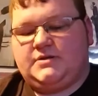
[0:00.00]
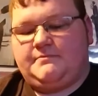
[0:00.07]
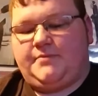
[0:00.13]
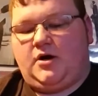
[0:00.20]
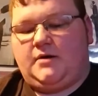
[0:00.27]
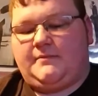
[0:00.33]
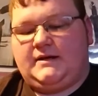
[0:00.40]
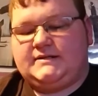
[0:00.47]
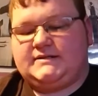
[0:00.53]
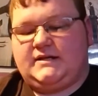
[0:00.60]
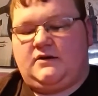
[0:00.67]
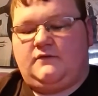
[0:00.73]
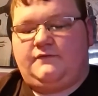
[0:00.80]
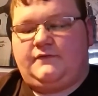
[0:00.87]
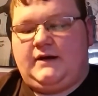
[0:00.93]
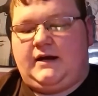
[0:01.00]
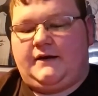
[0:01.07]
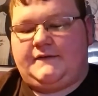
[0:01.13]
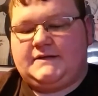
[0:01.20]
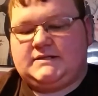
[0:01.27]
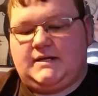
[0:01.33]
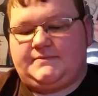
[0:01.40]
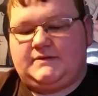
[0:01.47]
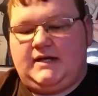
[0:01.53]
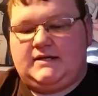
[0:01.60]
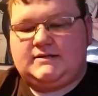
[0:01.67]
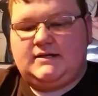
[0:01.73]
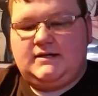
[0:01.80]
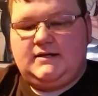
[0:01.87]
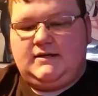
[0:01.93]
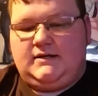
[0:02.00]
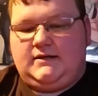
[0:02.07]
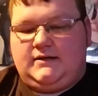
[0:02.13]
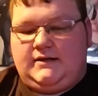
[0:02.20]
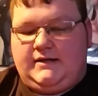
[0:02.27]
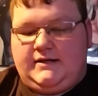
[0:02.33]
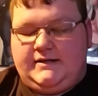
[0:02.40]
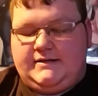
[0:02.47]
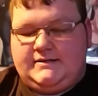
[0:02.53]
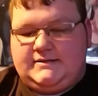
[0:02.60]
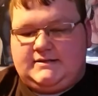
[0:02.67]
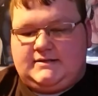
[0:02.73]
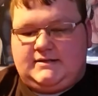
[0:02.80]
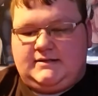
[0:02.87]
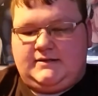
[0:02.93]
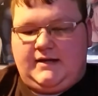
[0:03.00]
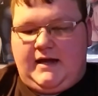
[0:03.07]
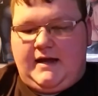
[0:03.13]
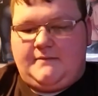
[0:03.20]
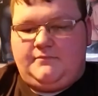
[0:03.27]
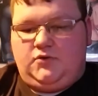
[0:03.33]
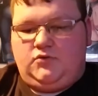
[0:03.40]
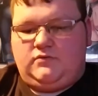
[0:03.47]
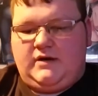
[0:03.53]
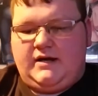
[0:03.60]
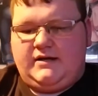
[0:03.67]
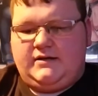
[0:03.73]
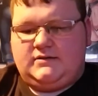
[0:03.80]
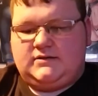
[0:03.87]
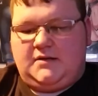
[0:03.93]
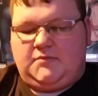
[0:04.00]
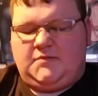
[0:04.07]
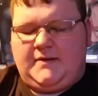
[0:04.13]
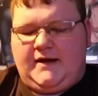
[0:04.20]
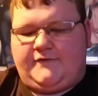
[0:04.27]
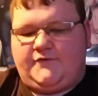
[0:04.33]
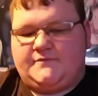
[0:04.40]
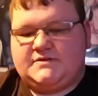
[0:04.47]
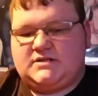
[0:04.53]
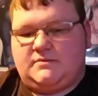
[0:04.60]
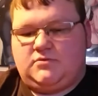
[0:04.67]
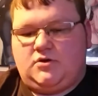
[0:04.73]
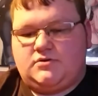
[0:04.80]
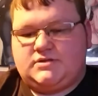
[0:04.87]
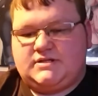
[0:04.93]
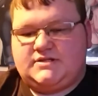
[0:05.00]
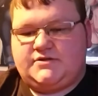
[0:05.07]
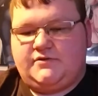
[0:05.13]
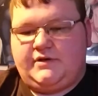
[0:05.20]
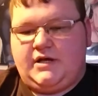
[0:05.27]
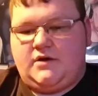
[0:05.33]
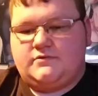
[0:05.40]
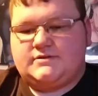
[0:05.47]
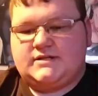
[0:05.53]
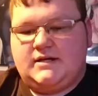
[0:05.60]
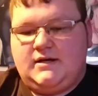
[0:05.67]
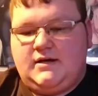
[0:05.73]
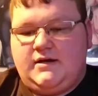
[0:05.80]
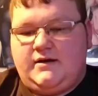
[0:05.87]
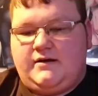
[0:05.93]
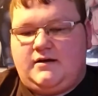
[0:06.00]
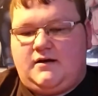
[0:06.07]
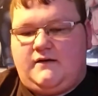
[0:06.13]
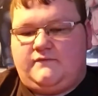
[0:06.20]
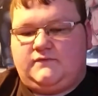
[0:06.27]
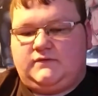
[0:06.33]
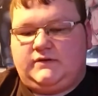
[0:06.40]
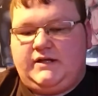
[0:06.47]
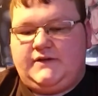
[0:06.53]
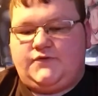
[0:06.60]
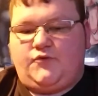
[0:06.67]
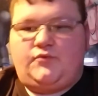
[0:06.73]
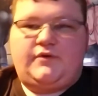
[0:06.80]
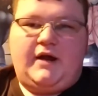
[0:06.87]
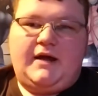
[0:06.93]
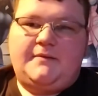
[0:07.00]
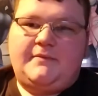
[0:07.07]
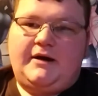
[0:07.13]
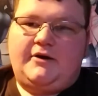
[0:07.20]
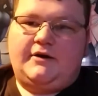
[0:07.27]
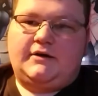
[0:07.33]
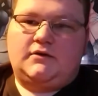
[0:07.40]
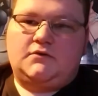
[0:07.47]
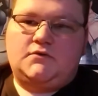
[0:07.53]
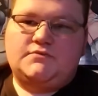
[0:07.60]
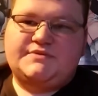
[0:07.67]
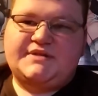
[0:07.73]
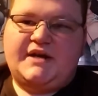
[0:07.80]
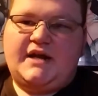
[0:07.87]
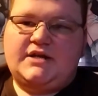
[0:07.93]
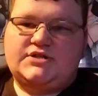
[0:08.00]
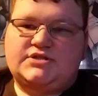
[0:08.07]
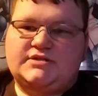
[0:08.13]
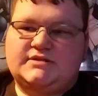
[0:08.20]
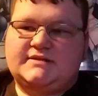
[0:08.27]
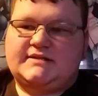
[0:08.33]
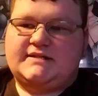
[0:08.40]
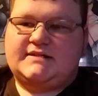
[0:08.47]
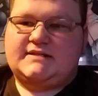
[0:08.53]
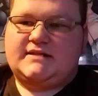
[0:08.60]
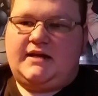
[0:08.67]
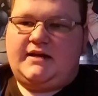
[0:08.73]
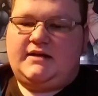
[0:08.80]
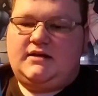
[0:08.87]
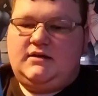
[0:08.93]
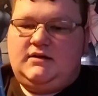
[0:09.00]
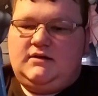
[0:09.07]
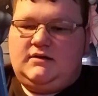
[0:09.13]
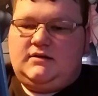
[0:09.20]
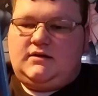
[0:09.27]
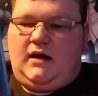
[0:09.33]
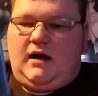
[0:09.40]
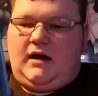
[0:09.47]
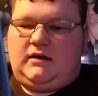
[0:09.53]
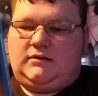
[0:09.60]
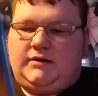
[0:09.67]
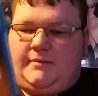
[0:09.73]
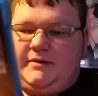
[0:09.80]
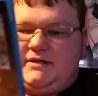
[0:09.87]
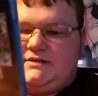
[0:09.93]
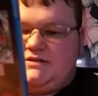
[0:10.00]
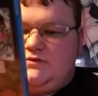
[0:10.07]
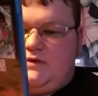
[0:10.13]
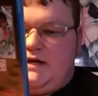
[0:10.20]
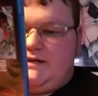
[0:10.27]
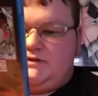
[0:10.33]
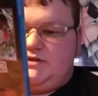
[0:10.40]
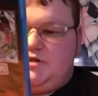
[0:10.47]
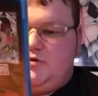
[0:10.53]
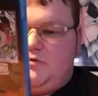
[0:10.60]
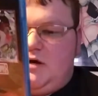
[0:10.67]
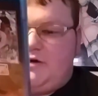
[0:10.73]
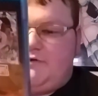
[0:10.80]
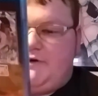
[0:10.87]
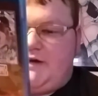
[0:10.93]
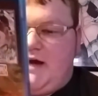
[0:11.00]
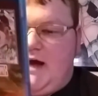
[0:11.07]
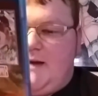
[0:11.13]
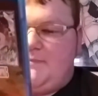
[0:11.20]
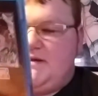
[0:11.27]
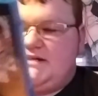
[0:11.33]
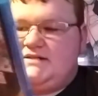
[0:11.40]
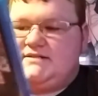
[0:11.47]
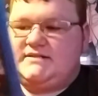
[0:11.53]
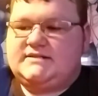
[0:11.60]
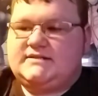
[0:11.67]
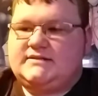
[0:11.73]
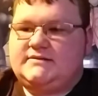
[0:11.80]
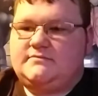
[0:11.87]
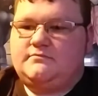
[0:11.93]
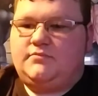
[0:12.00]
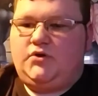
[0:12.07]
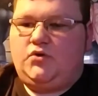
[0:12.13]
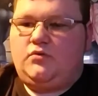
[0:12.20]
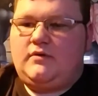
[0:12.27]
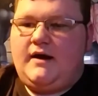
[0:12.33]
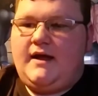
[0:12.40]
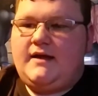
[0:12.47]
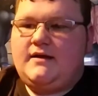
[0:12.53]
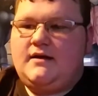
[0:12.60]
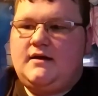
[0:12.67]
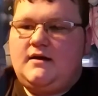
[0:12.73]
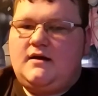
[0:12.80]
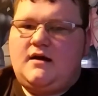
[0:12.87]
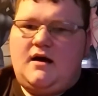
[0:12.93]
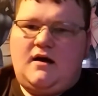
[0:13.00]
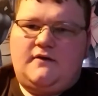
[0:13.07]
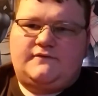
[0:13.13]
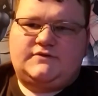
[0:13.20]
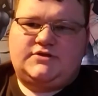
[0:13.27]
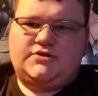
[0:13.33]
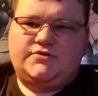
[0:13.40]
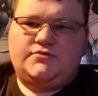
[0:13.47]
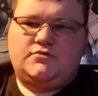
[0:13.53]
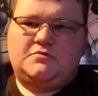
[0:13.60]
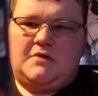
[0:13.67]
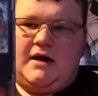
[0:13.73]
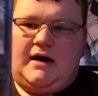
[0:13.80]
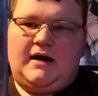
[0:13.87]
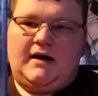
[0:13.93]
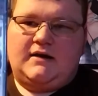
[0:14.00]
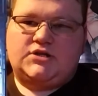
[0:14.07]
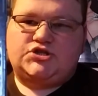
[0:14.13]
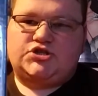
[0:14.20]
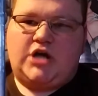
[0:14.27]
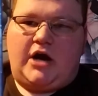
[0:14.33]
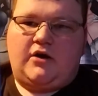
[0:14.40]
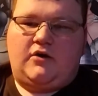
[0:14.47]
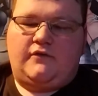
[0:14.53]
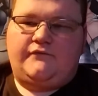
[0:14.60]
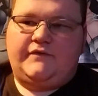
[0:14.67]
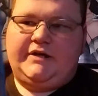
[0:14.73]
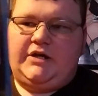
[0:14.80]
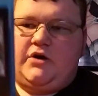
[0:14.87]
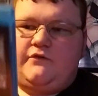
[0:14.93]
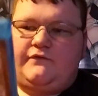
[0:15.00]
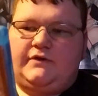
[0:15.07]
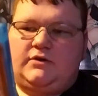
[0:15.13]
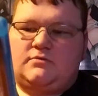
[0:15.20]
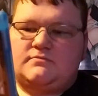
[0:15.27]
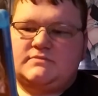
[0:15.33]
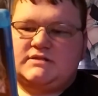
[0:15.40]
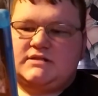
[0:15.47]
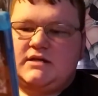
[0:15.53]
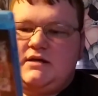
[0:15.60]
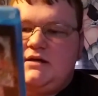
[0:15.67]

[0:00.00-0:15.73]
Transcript: bought myself out of this update, is a Blu-ray double pack from Sub Rosa Studios of Lethal Nightmare and Hallucinations. This is a limited to like 200 copies Blu-ray of two shot-on-video films,